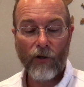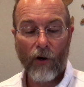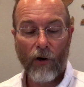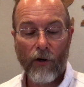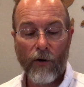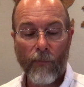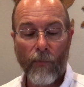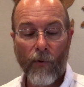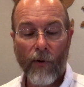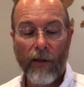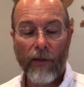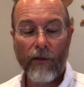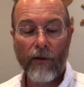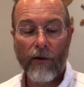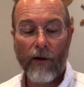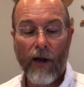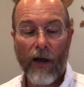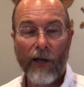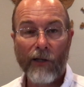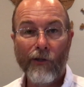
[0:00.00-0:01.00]
are to bring their
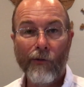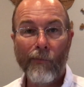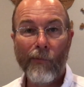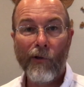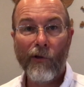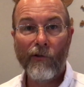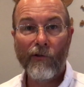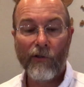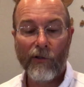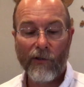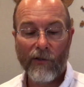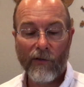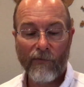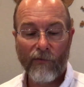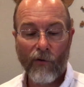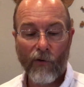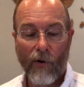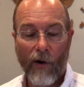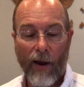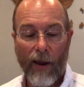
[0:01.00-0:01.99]
contributions of
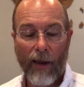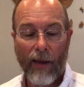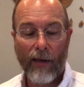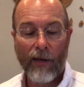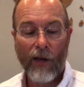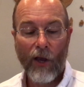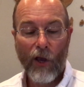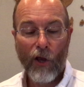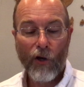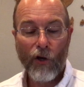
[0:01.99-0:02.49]
grain,